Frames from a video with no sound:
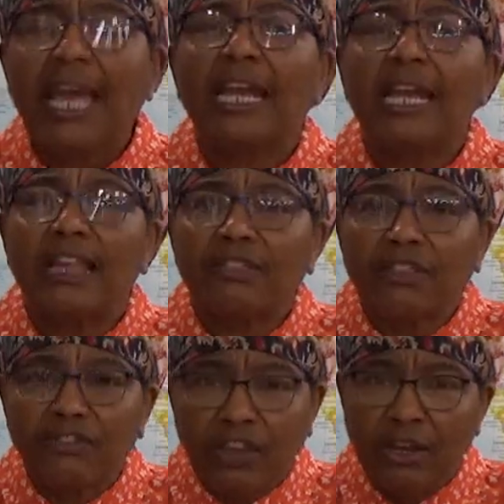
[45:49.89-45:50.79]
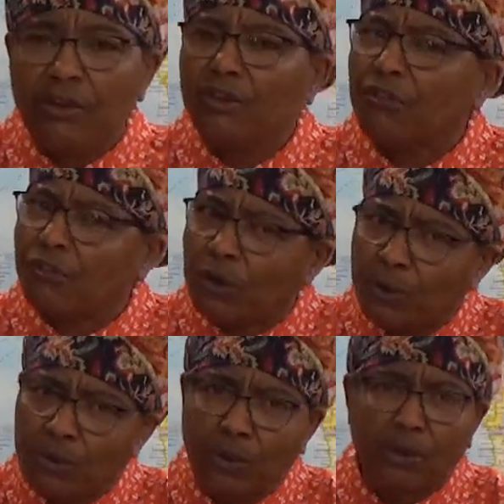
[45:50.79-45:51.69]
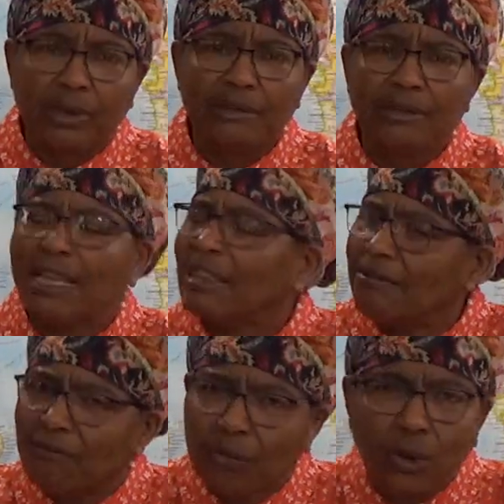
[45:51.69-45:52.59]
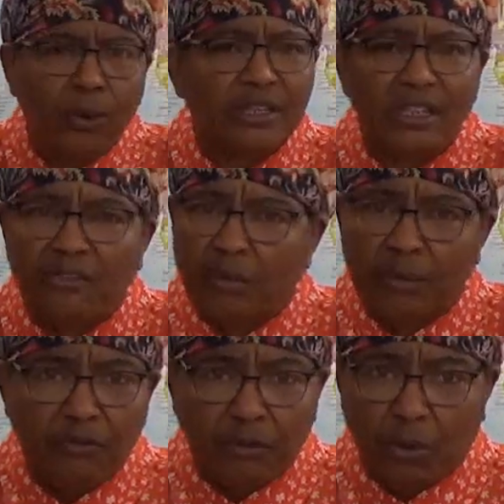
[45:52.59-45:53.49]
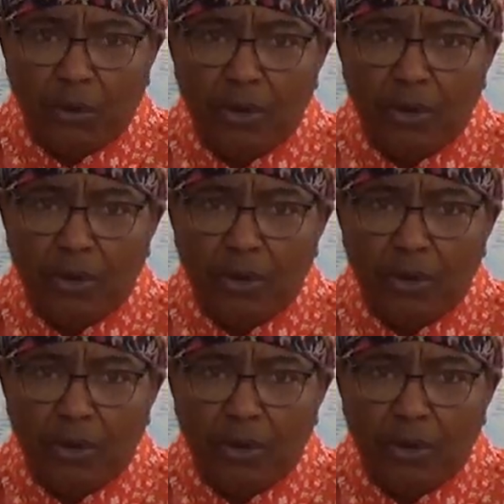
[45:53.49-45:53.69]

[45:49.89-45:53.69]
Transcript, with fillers: and let the tears flow, daughters. Let them flow as never before.